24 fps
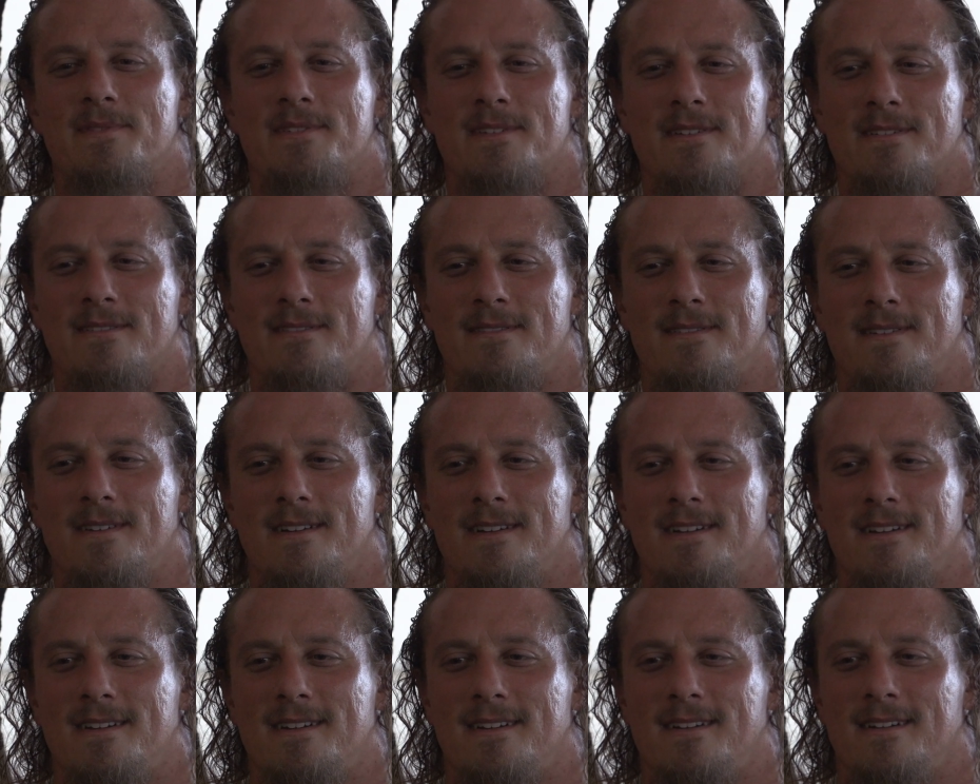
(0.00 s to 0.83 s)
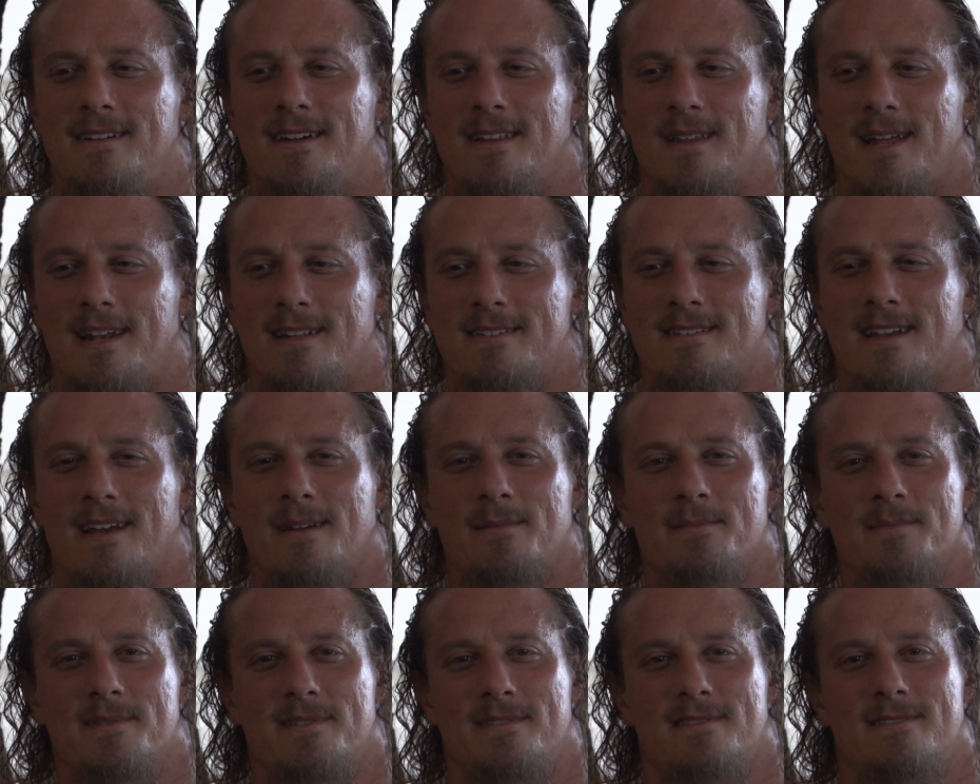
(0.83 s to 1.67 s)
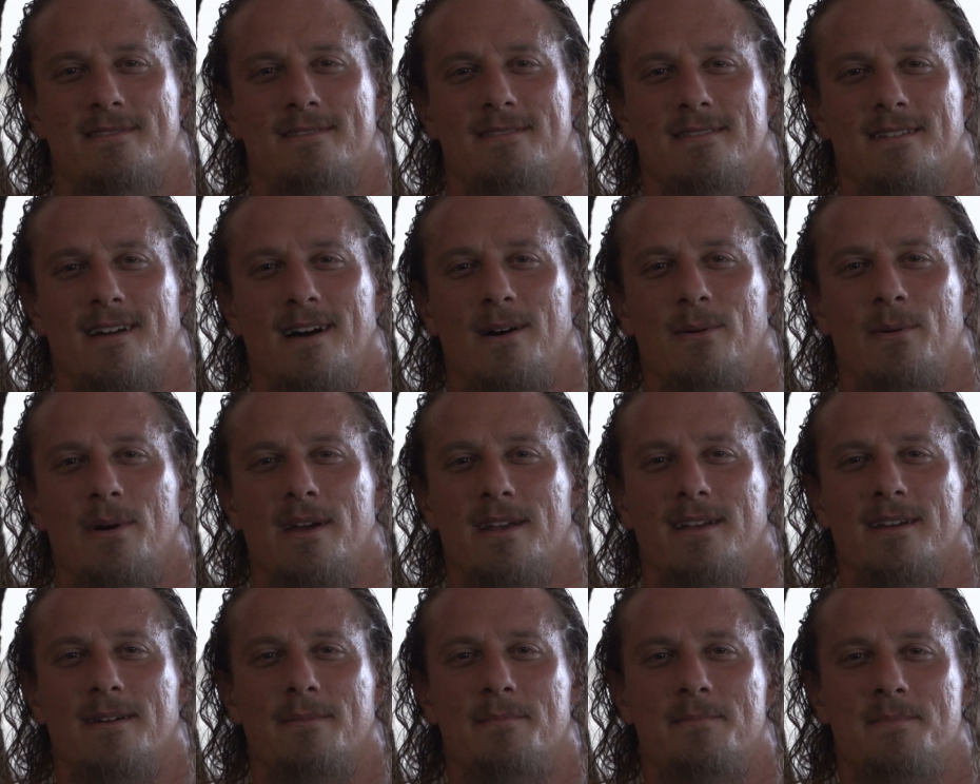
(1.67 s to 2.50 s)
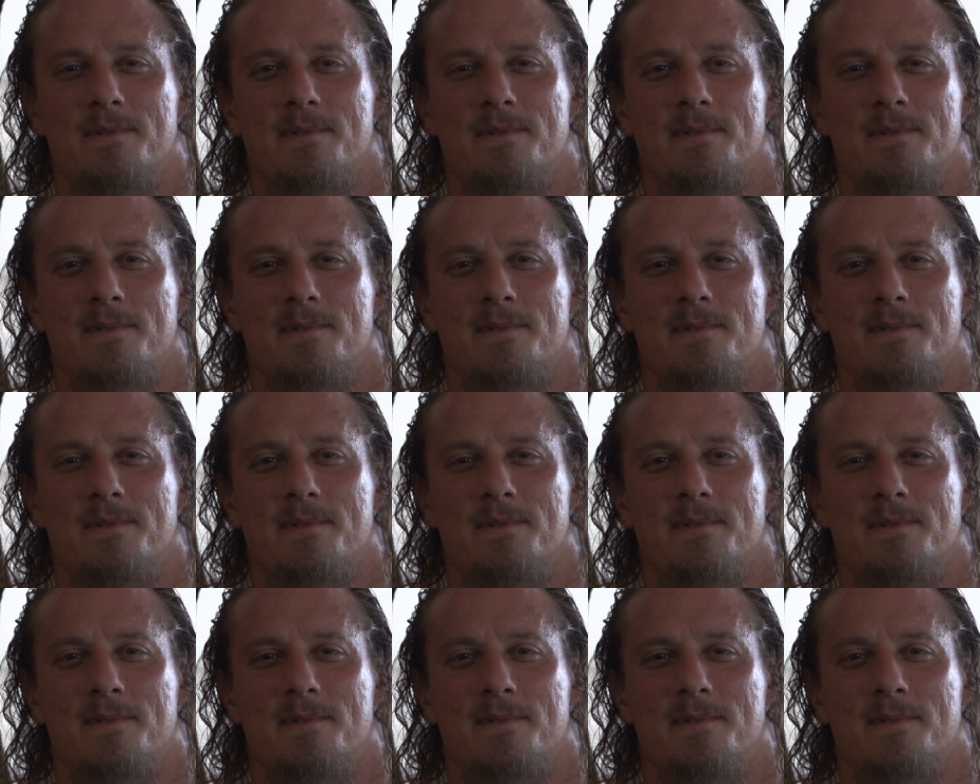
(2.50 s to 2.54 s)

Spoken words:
So a lot of times I'll wake up